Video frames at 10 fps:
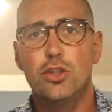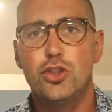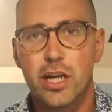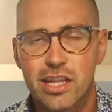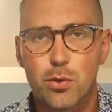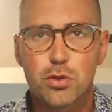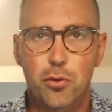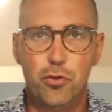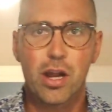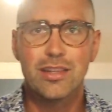share that with
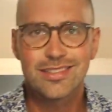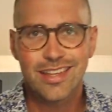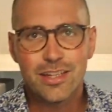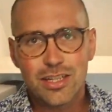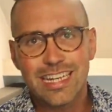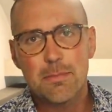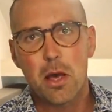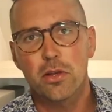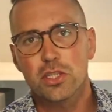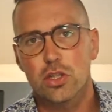your friends, and then you can
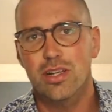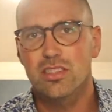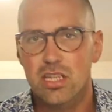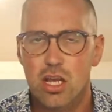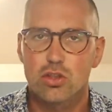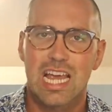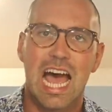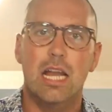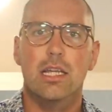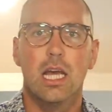email us here at sales
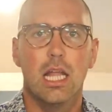at